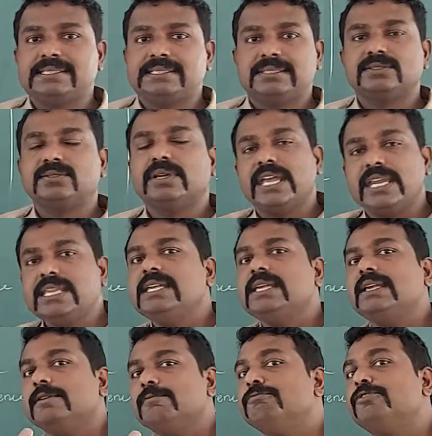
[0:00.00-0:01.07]
So
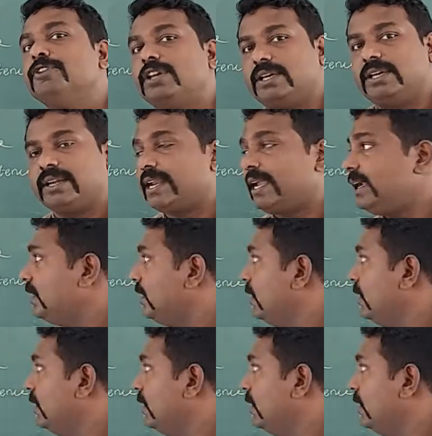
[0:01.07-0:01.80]
any word, right?